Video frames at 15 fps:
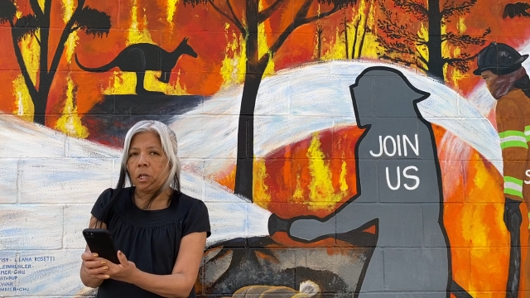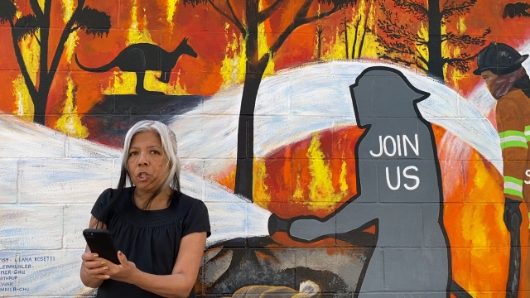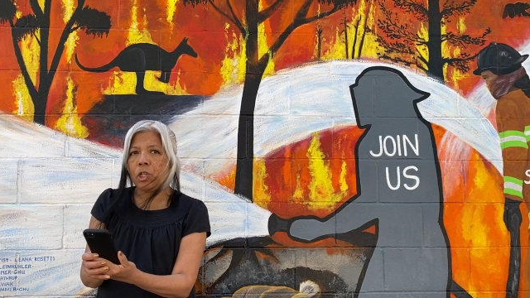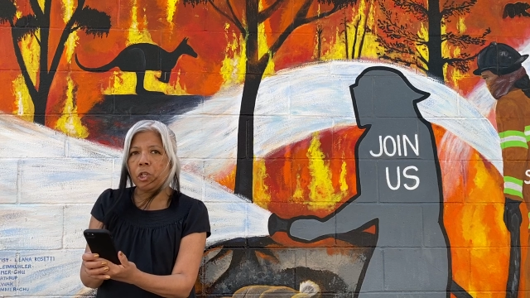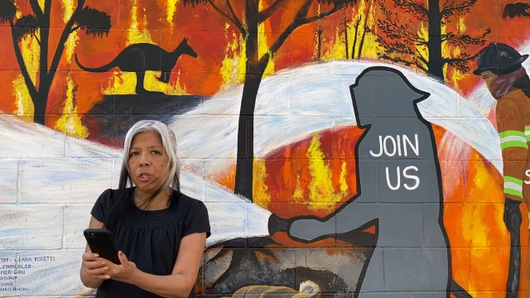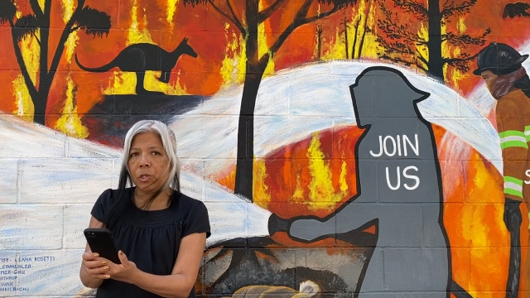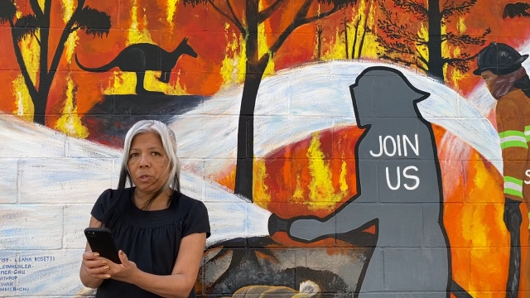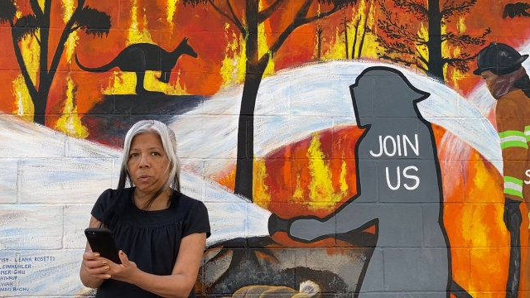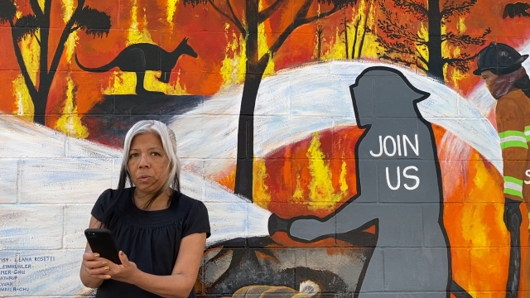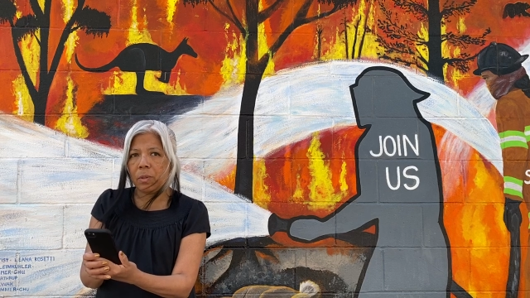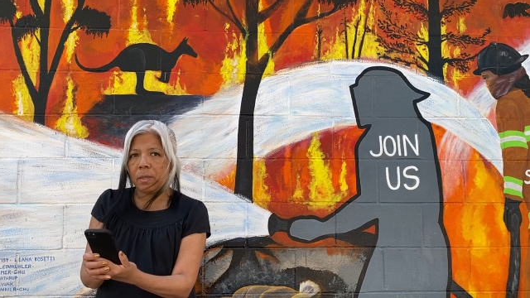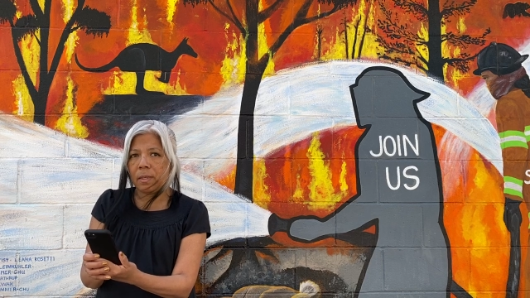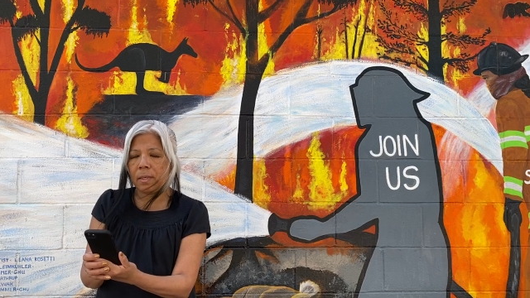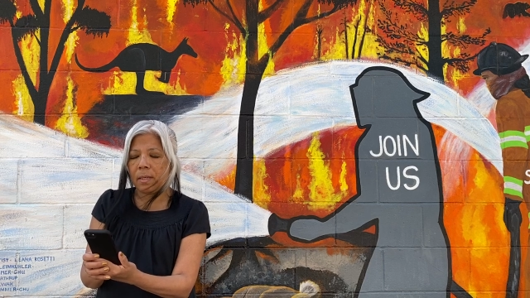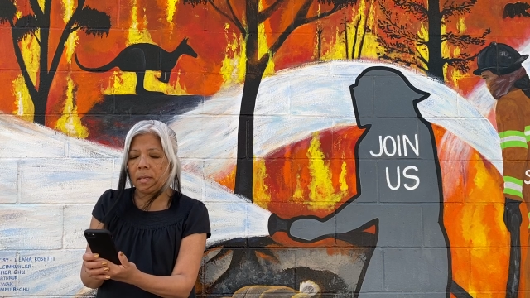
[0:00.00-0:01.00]
Two,
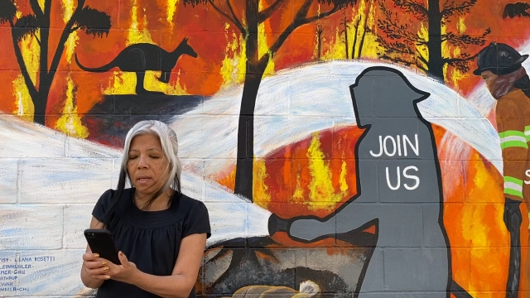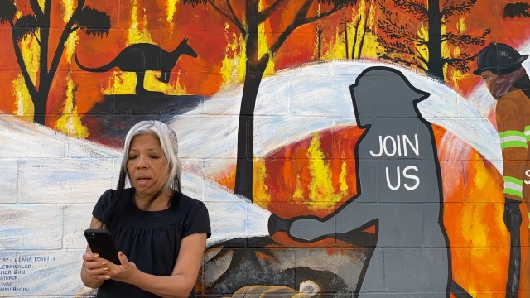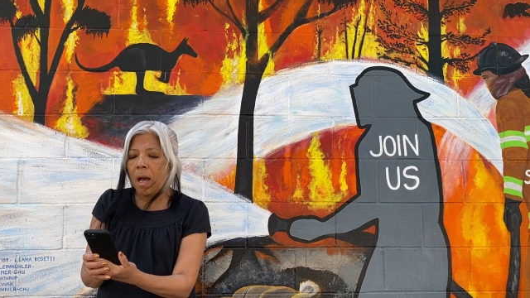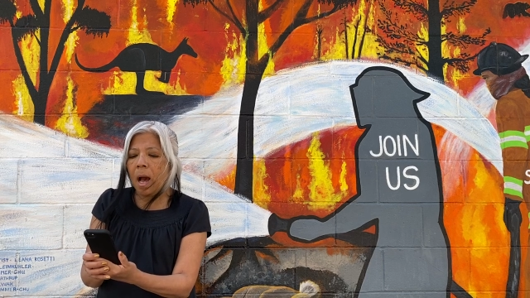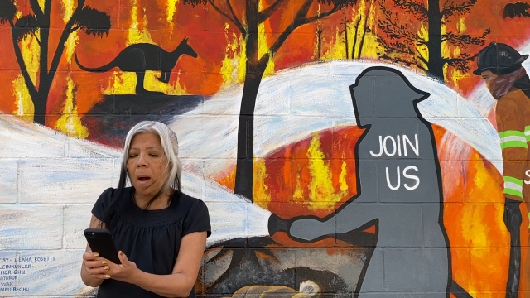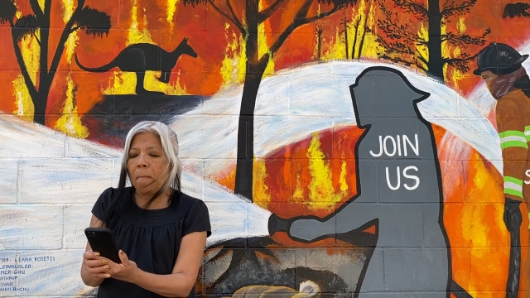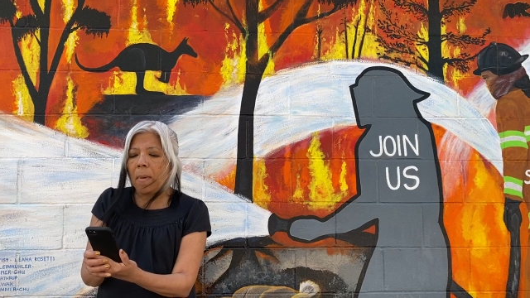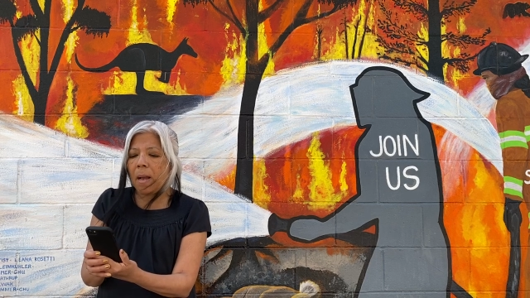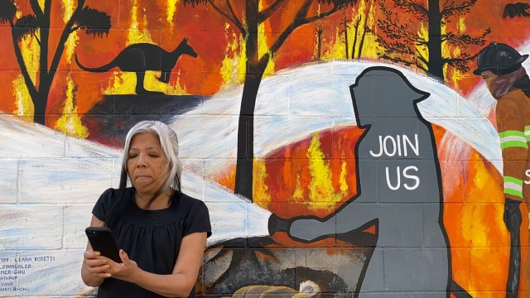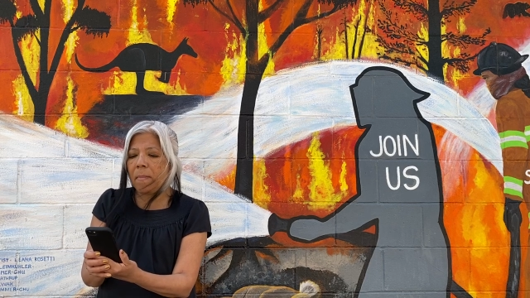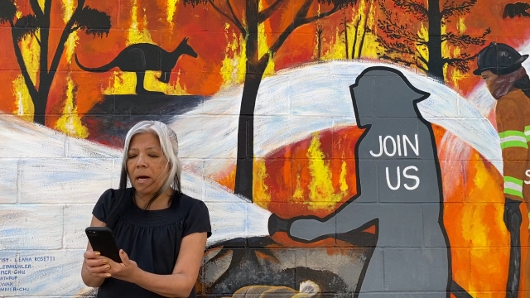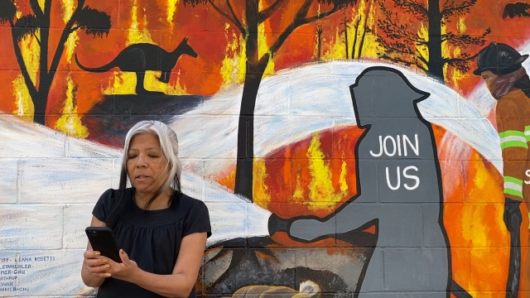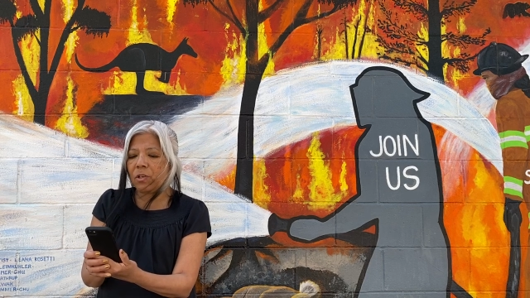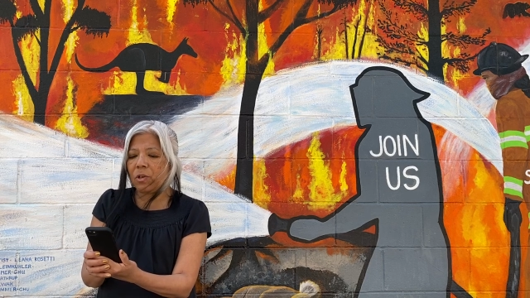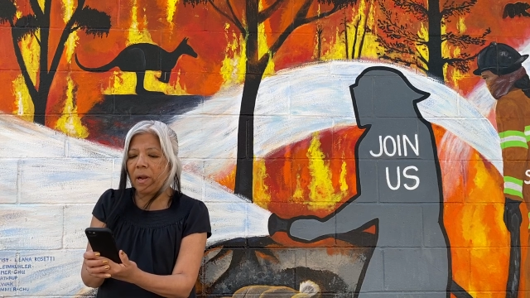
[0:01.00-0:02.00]
my
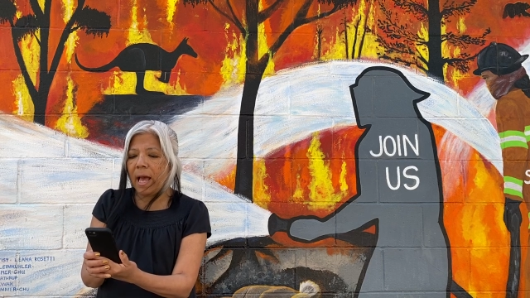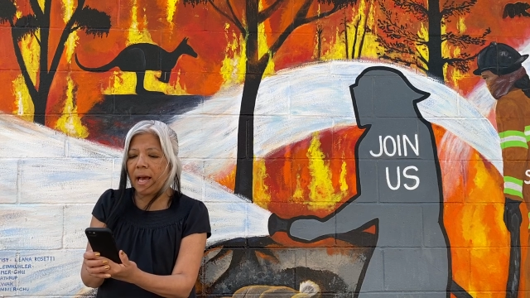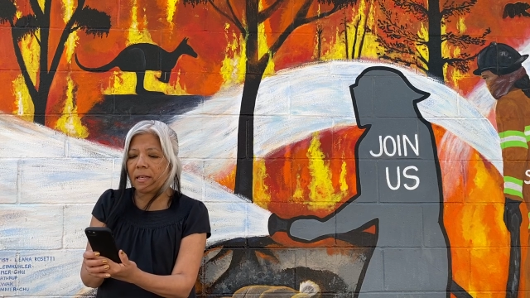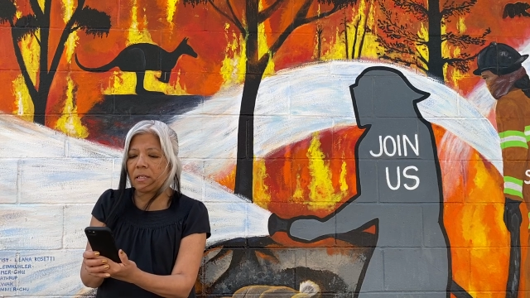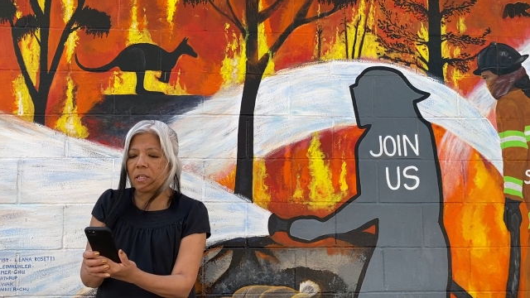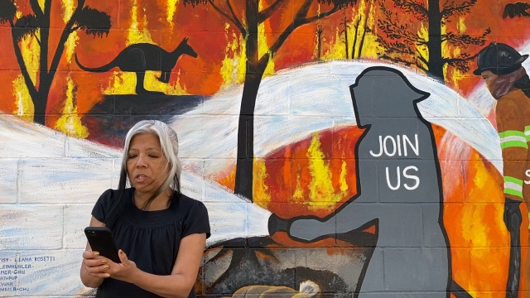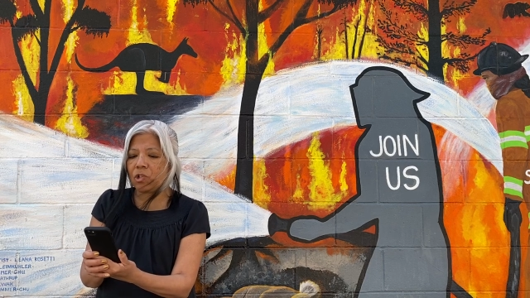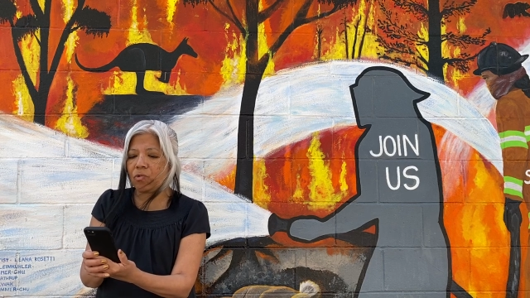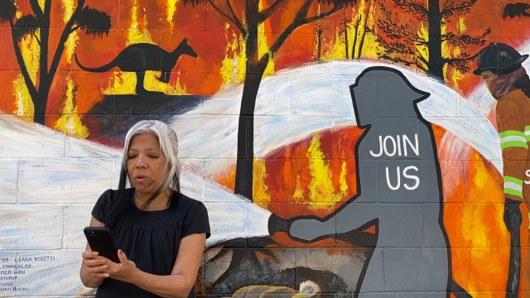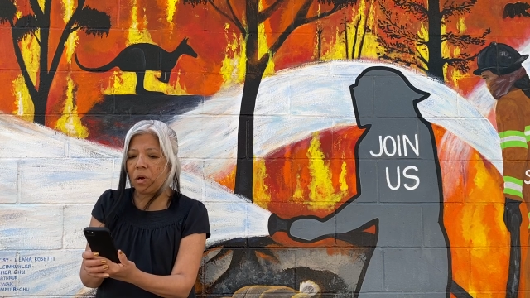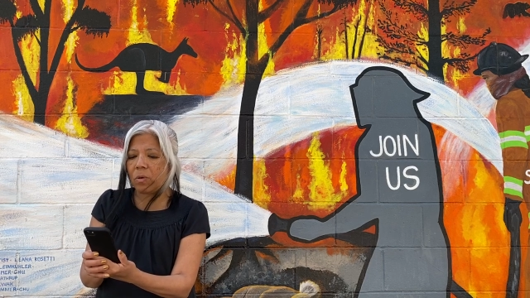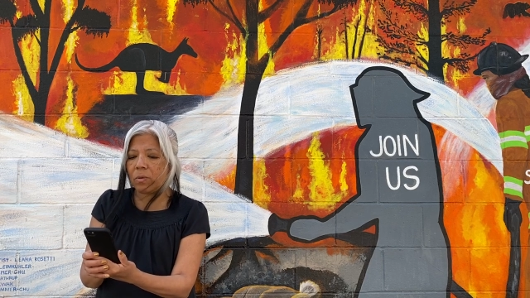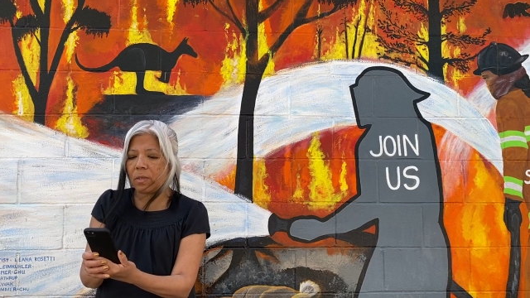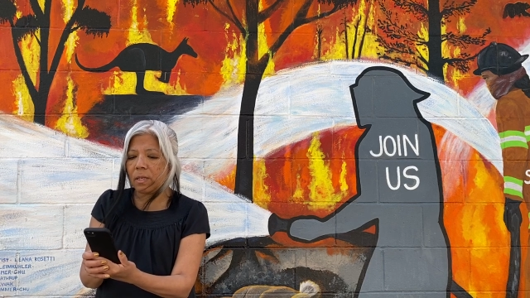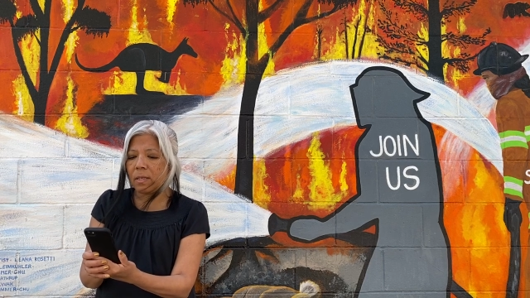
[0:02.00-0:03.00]
mother had a
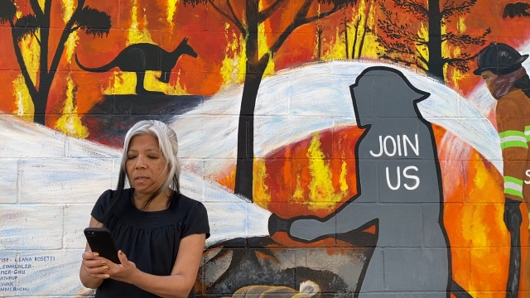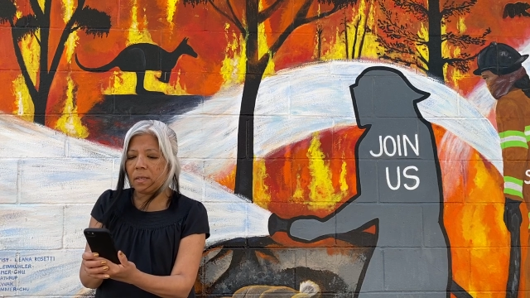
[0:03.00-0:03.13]
stroke,